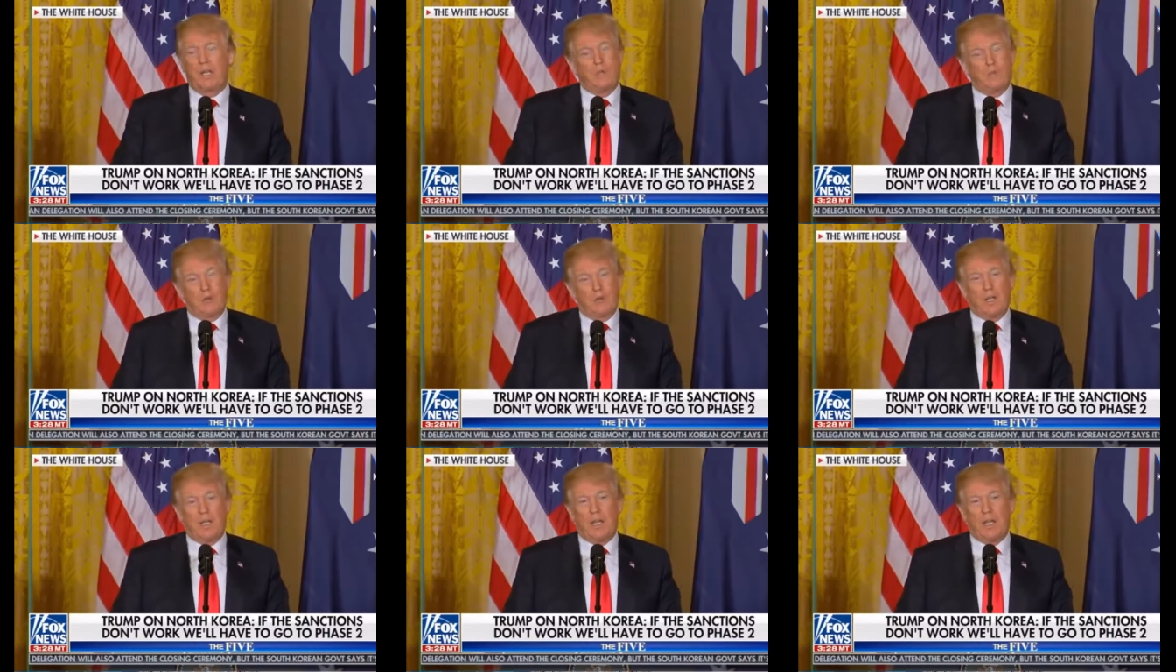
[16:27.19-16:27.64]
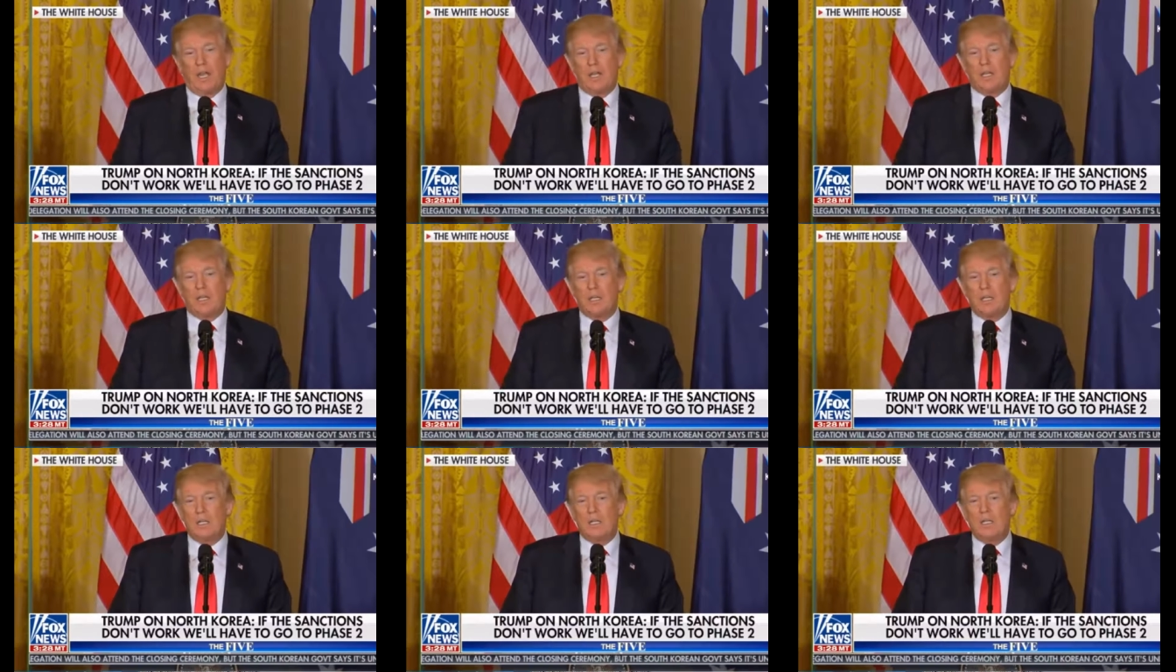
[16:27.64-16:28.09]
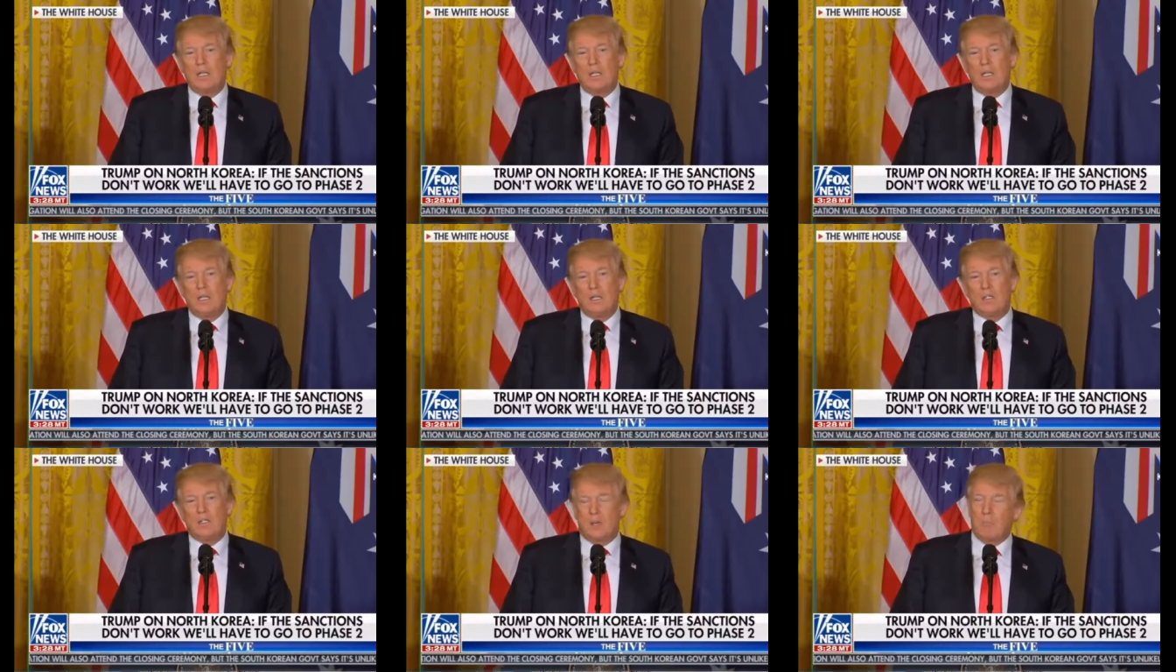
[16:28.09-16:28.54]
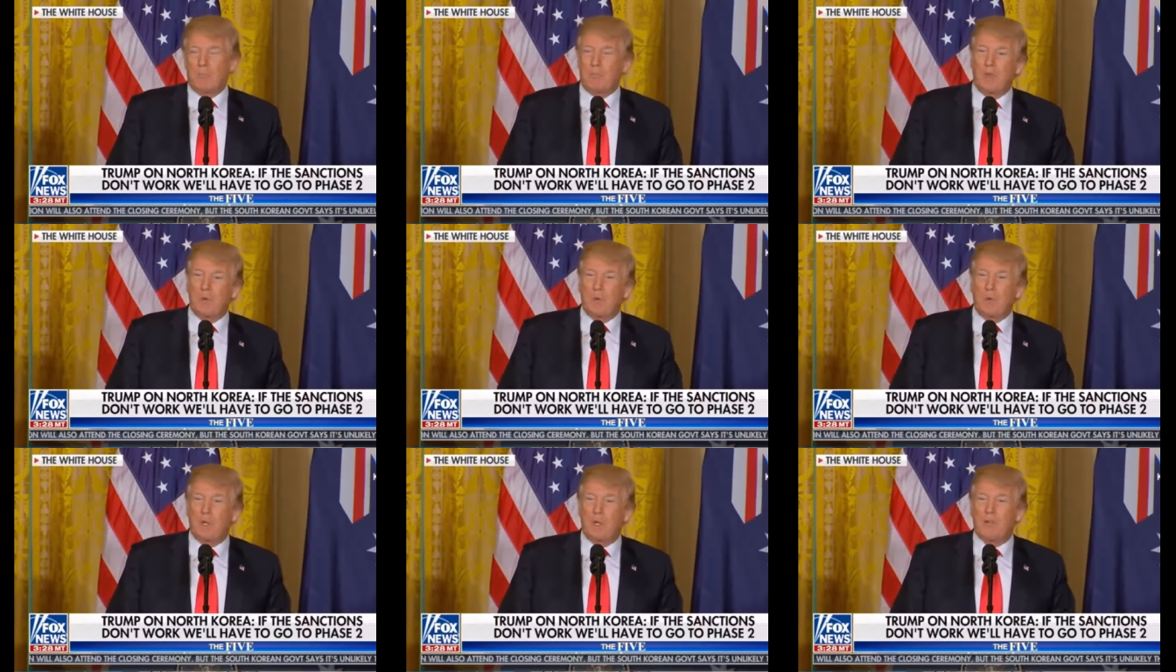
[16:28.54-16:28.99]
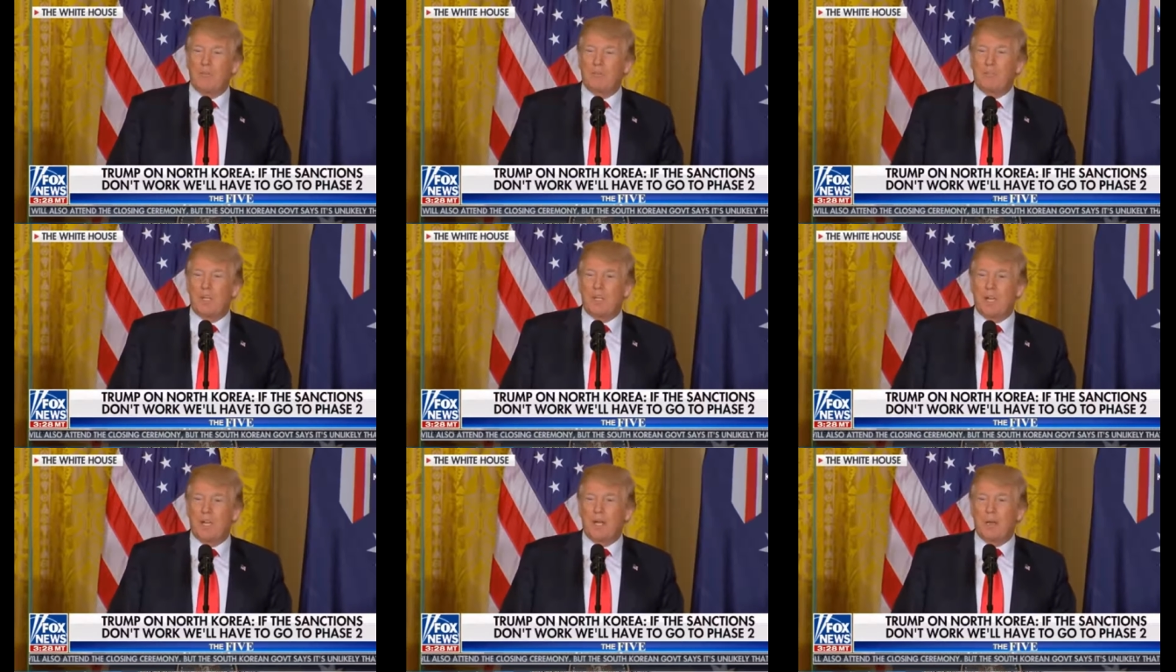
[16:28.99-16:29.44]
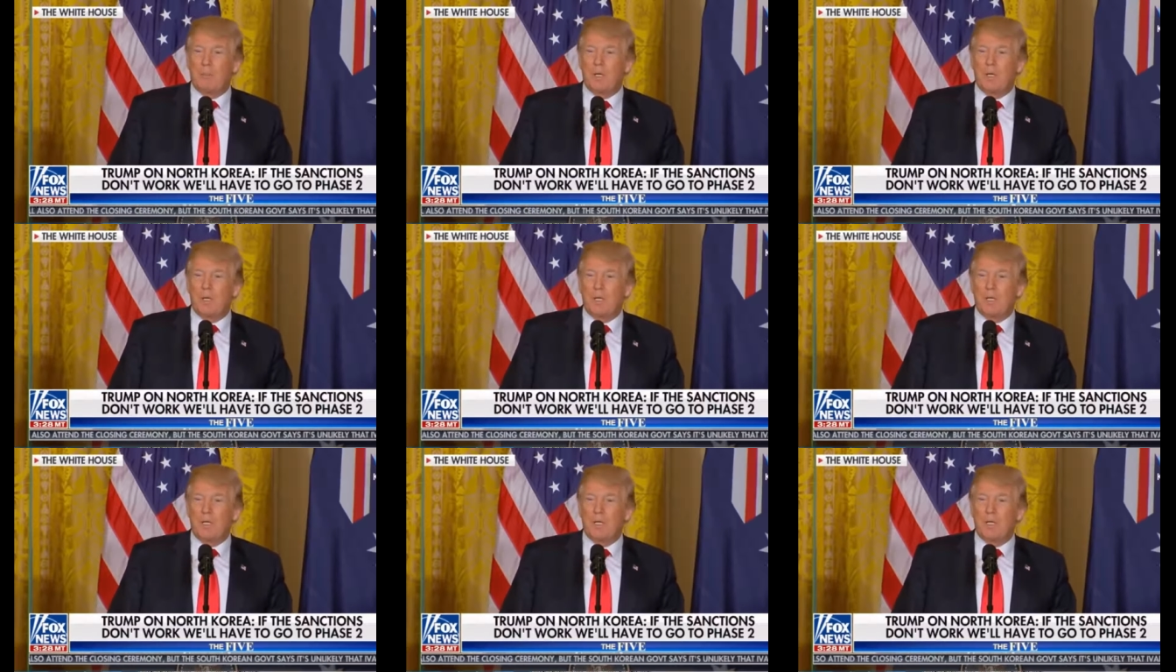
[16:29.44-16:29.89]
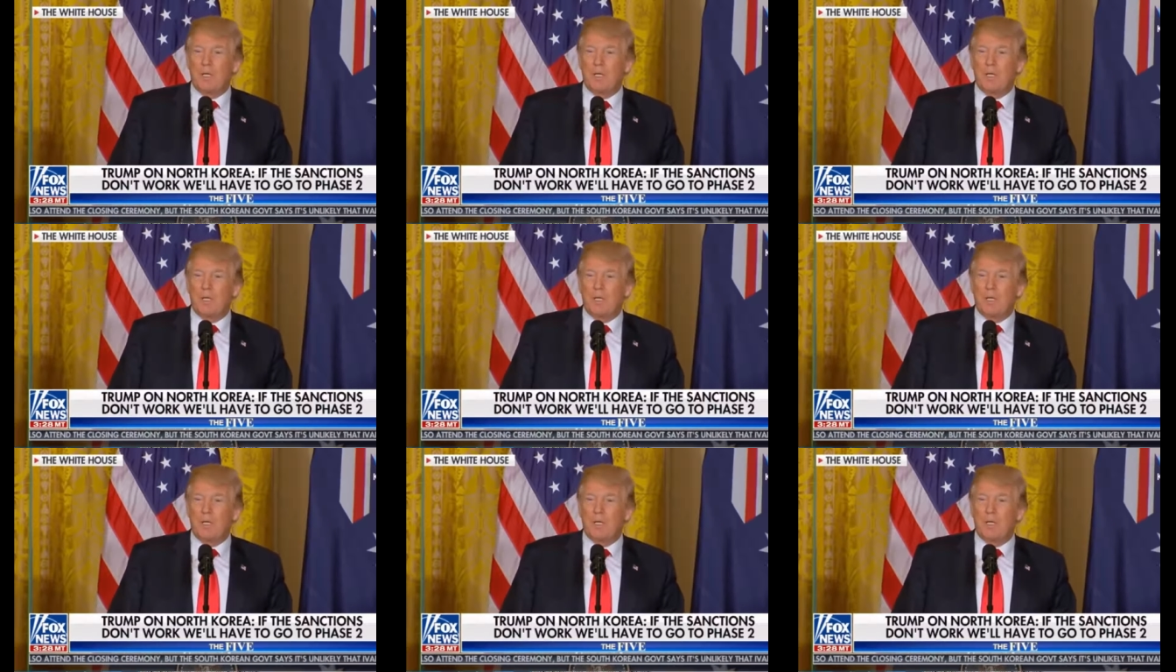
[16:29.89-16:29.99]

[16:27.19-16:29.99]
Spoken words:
And if we can't, something will have to happen.